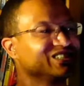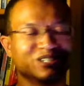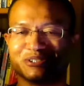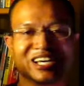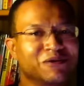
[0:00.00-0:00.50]

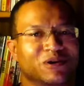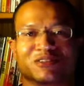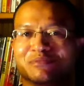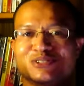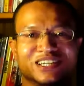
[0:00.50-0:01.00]
damn well
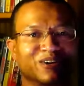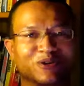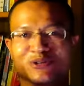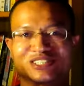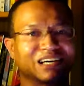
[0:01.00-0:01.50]
the music ain't
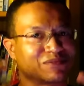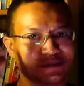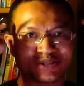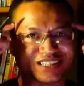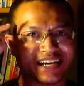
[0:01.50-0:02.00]
going to stop. The
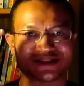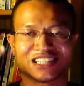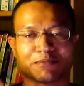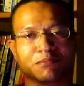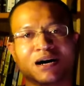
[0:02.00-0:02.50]
music never
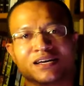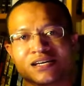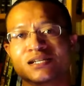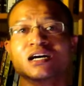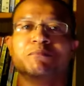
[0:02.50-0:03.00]
stop in my
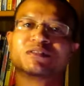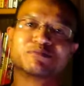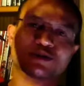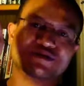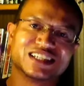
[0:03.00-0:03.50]
head, but the
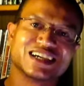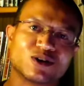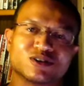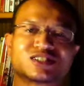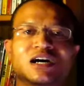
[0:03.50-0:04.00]
movies ain't
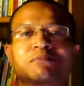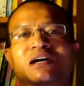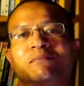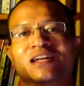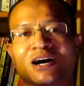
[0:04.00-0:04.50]
going to stop
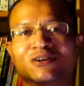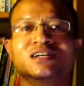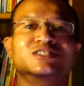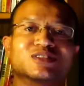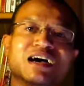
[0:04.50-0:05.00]
coming out,
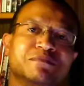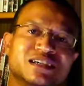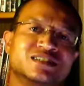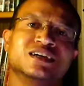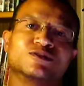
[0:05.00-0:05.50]
so that
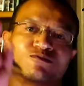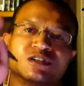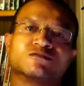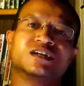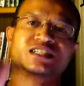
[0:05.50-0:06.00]
means The
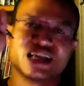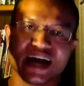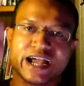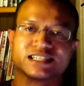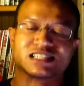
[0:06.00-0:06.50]
Real Rush
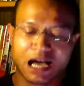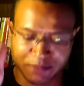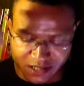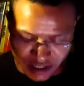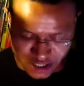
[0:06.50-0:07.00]
ain't
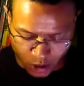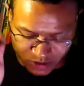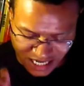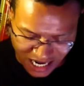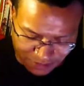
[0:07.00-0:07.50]
stopping no
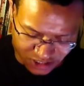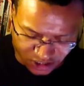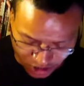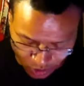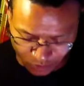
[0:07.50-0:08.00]
time
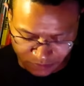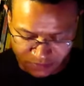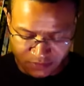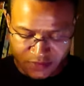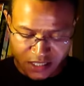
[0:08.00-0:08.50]
soon.
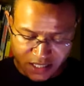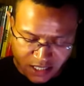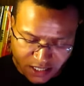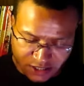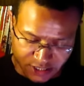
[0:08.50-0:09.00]

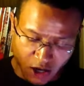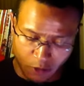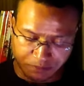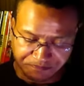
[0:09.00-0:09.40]
So,